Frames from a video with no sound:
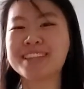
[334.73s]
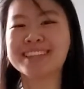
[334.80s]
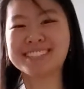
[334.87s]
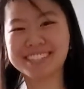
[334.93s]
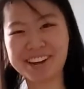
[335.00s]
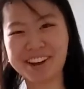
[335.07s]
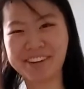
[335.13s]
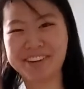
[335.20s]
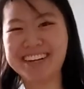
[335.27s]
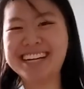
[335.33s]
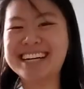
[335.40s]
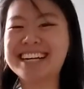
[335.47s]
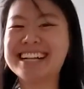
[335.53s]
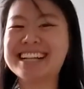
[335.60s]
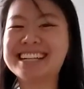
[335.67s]
dough,
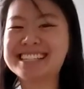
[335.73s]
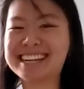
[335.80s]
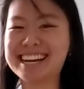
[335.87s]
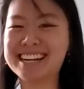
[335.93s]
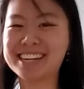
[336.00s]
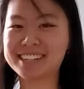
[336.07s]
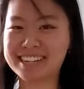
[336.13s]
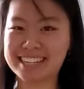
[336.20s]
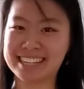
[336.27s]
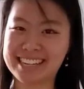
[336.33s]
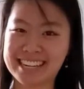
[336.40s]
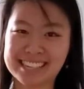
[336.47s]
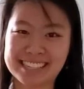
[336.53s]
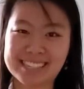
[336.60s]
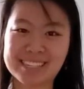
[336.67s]
the tighter it
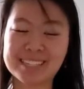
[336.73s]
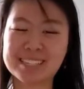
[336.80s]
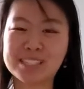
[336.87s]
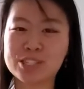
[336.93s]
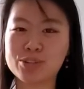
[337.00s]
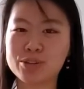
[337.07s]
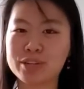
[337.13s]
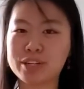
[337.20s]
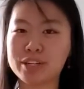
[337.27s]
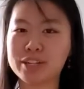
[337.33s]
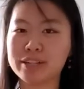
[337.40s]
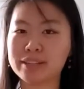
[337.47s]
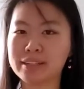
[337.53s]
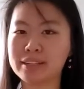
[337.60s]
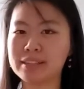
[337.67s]
gets, because you're
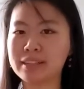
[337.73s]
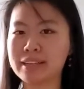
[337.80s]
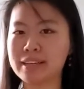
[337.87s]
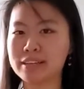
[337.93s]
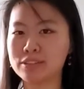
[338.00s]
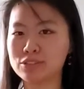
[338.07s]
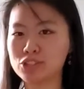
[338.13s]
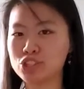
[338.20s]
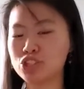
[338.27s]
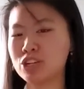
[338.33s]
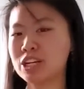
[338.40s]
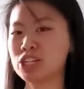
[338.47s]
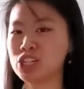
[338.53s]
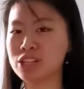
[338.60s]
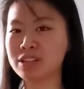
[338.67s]
like
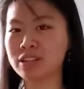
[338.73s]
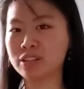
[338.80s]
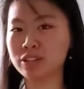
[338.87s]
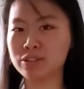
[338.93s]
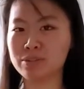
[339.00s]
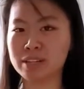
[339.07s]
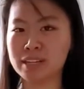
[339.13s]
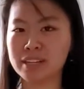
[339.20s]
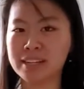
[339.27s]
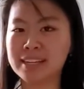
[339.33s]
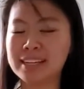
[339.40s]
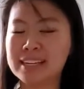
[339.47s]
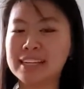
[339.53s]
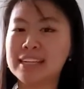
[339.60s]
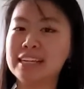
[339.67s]
stretching the gluten
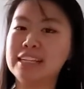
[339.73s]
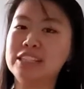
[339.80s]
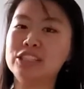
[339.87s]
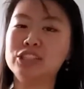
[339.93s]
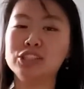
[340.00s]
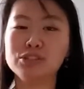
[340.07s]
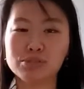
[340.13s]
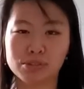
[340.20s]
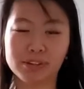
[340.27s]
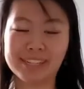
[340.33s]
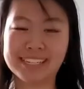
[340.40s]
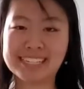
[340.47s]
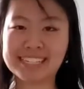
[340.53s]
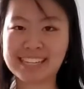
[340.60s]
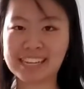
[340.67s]
into new
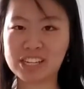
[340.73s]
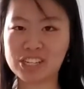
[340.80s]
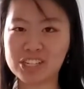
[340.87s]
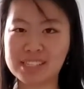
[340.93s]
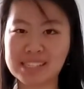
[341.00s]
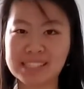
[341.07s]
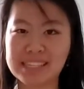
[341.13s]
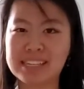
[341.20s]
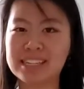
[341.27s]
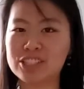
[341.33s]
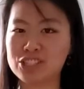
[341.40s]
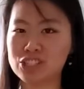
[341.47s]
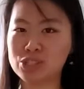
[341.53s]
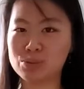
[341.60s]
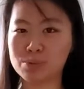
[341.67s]
orientations, and it
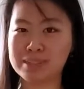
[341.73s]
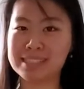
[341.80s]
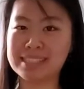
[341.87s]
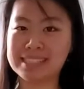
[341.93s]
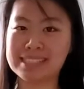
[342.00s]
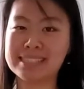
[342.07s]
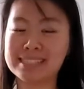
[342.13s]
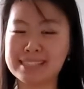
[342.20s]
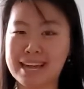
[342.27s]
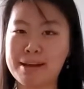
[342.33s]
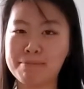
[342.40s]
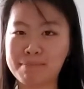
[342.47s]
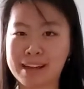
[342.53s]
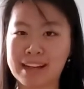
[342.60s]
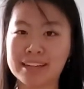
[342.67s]
just wants to snap
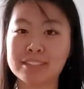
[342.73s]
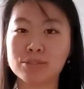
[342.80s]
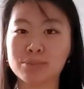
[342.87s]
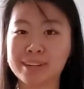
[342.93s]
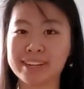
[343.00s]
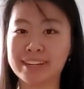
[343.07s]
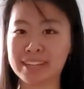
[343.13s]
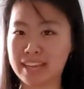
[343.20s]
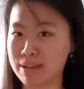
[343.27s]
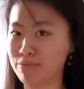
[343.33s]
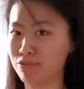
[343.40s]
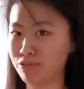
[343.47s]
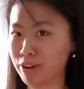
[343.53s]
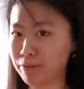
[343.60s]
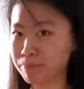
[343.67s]
back to where it came
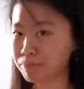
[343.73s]
from.